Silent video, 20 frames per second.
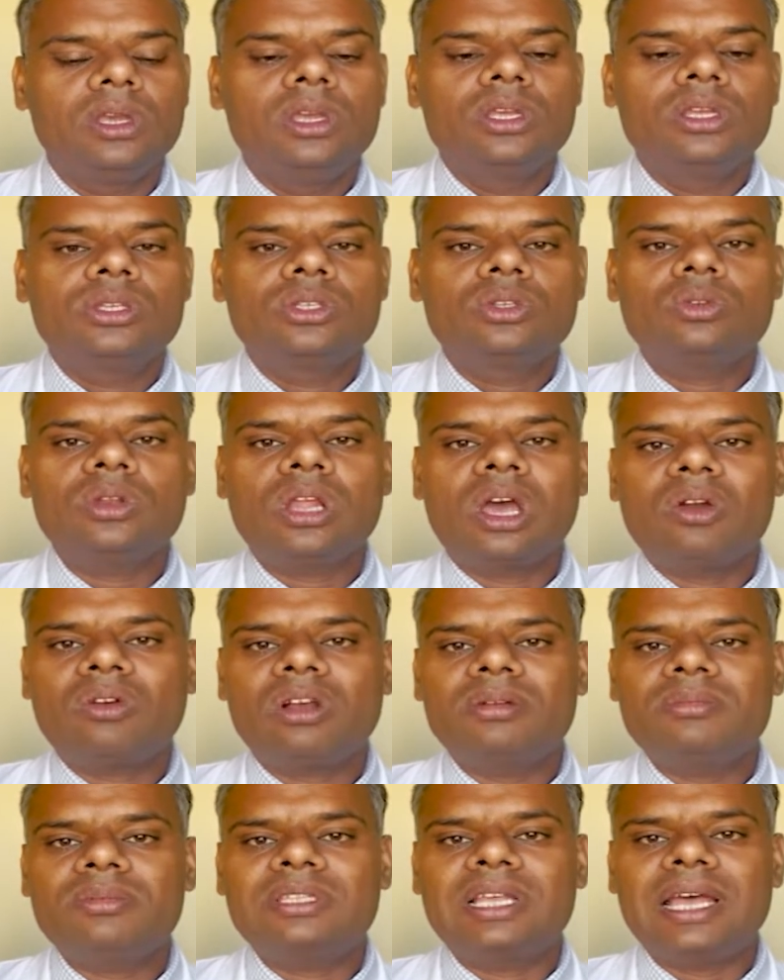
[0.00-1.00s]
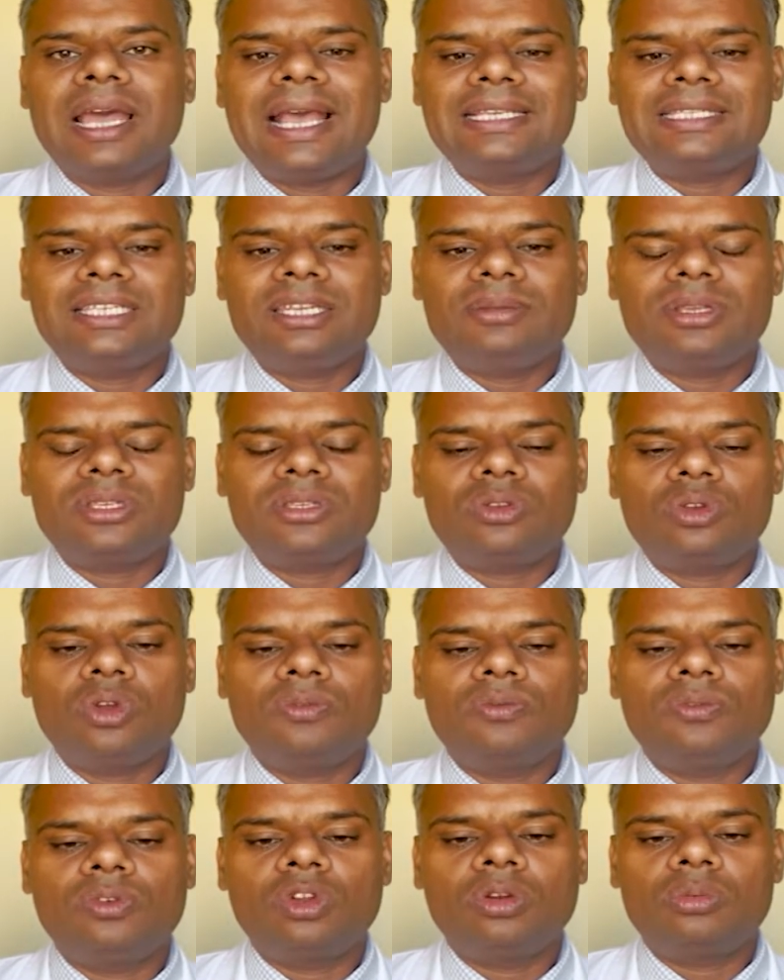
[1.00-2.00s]
So now comes the estimation
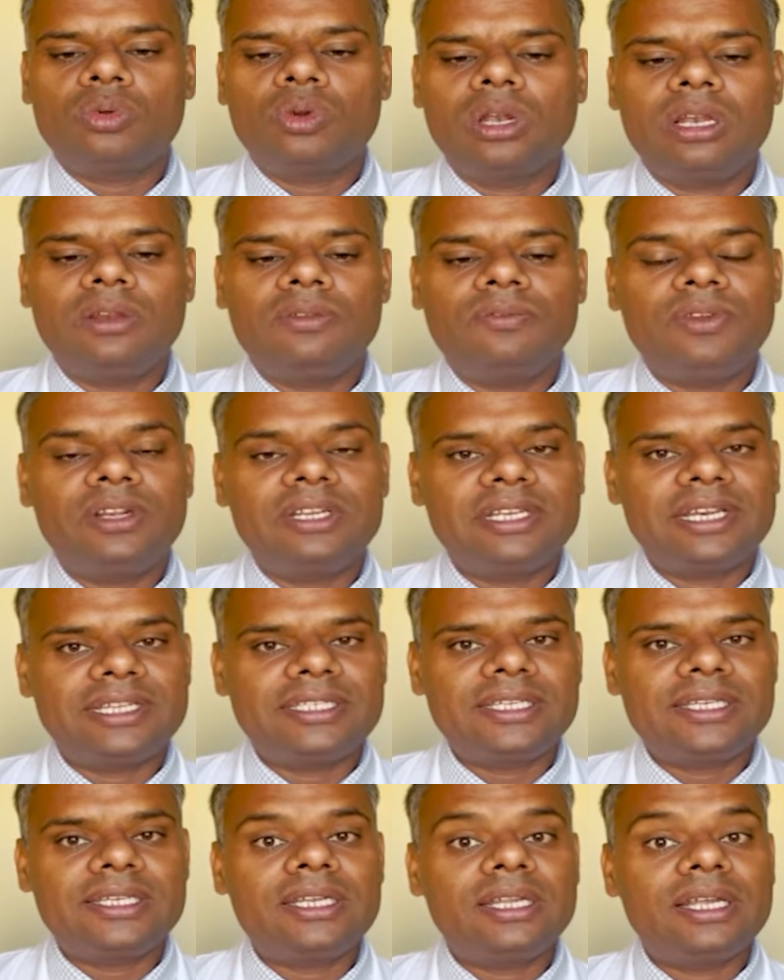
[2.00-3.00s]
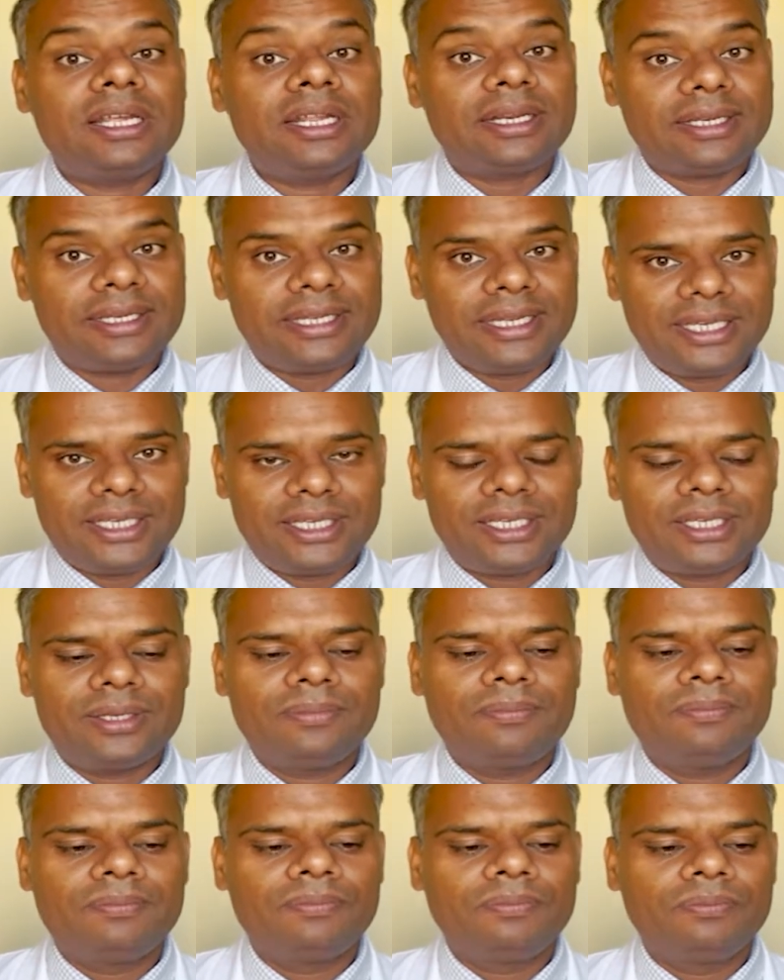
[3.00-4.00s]
of glomerular filtration rate.
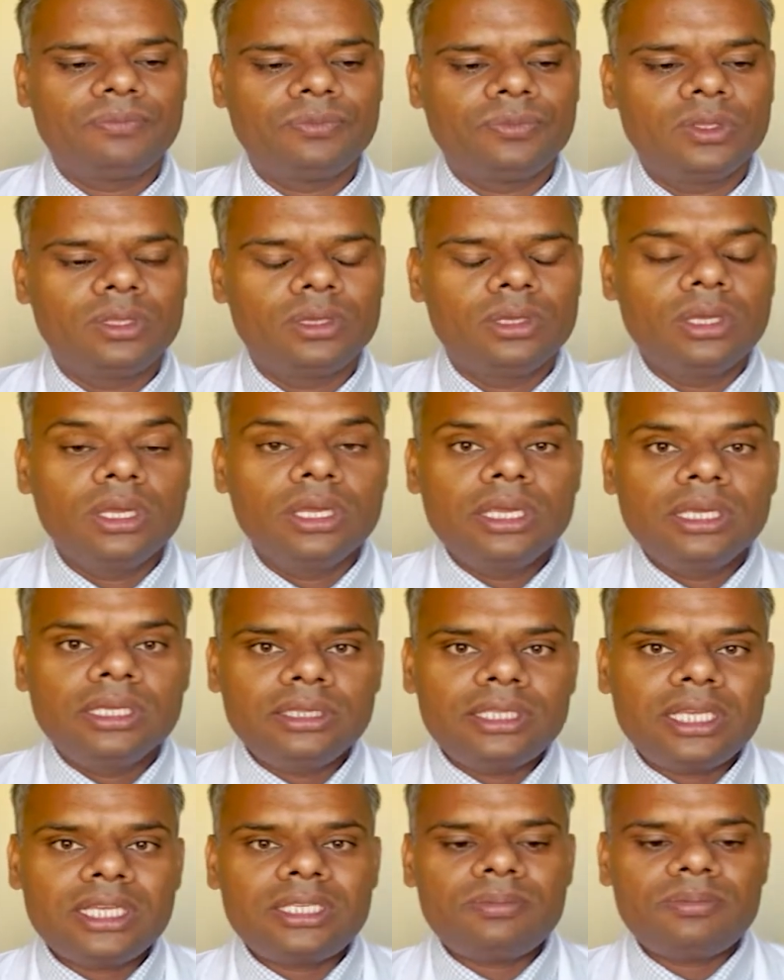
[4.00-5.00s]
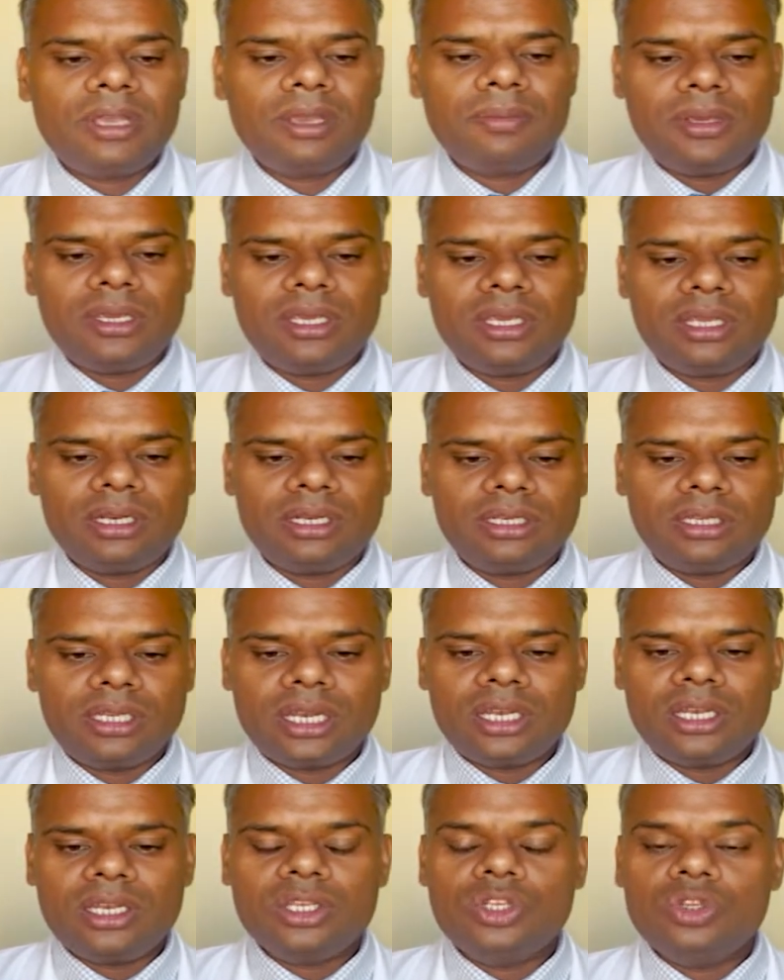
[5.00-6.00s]
This may be
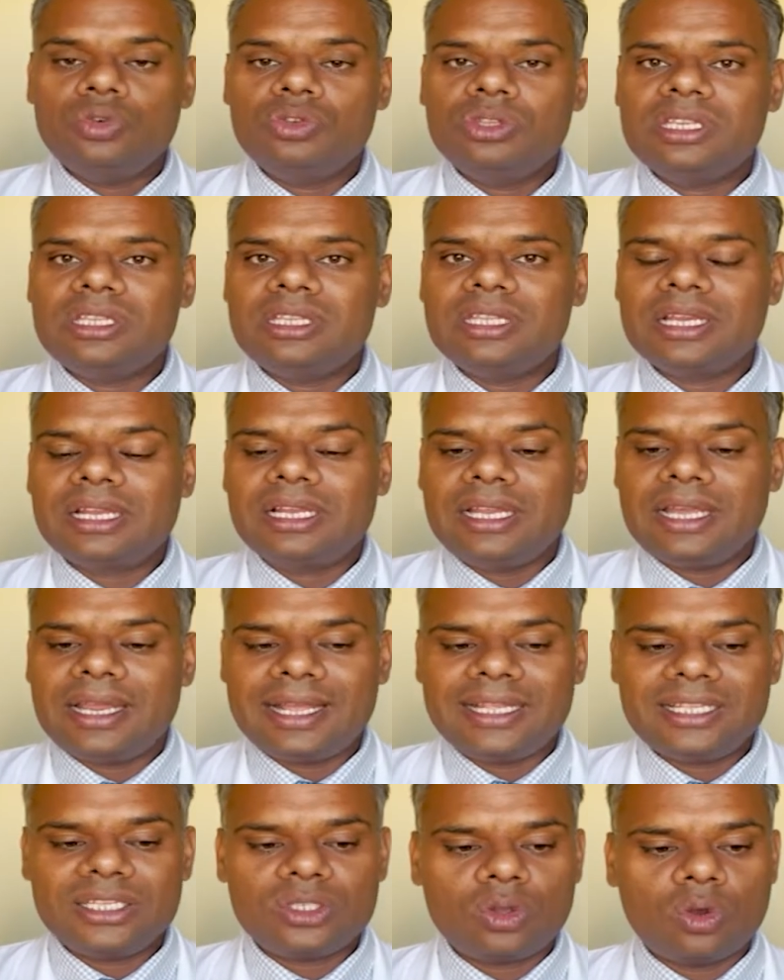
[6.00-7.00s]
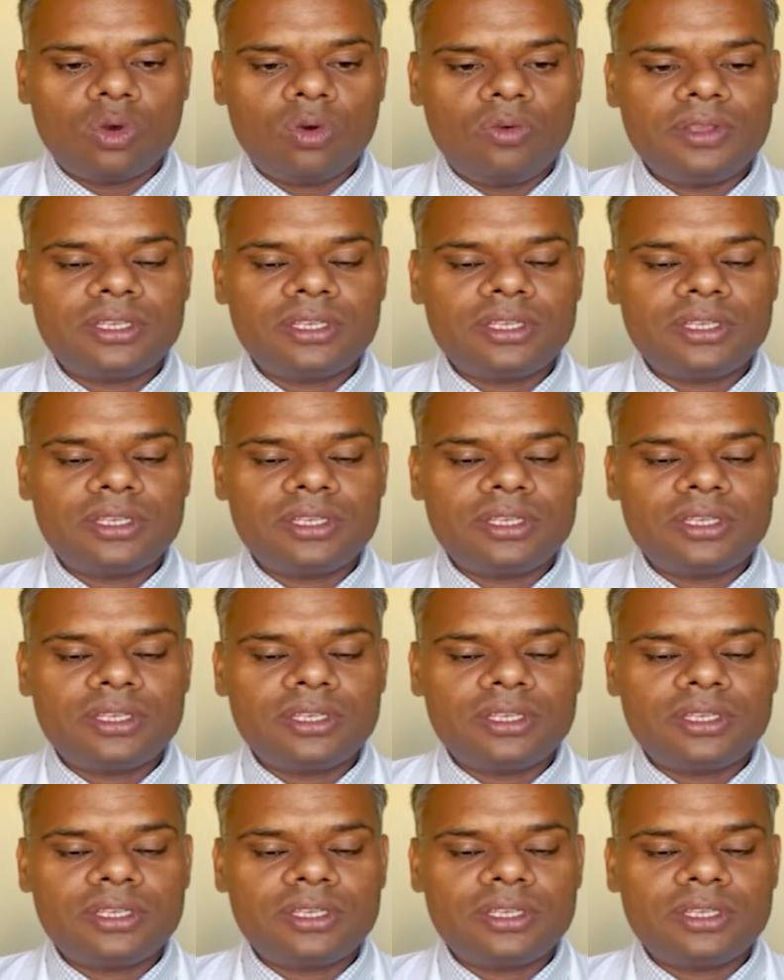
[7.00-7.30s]
done using the clearance of a